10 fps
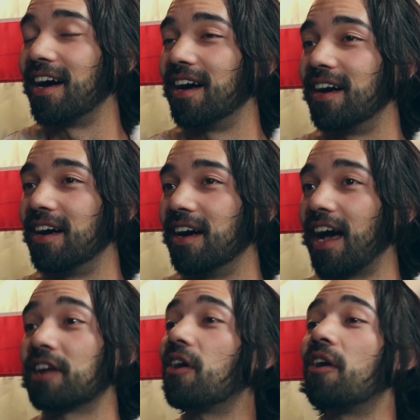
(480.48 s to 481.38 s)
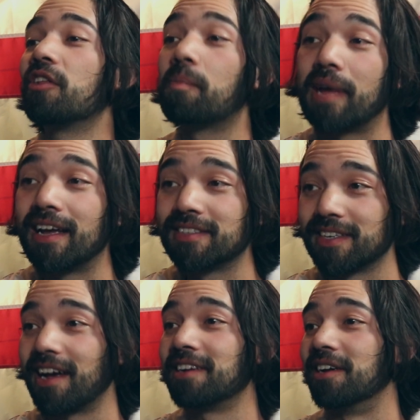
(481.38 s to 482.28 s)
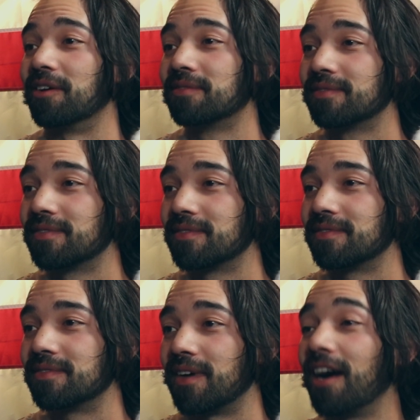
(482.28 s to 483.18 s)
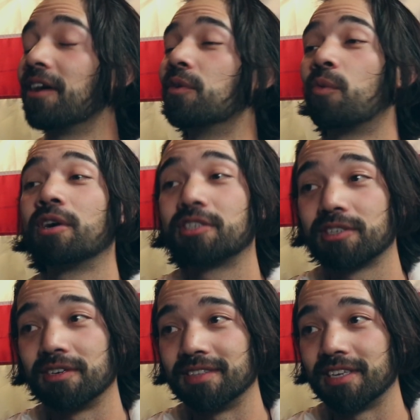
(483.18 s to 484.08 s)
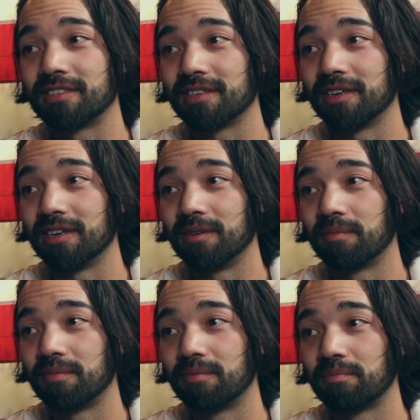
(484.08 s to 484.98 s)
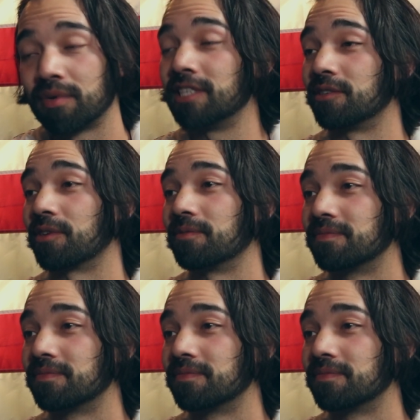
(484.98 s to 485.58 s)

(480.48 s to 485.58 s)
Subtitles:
out of all the bands that I know, I own one shirt, and that's Breathing Room.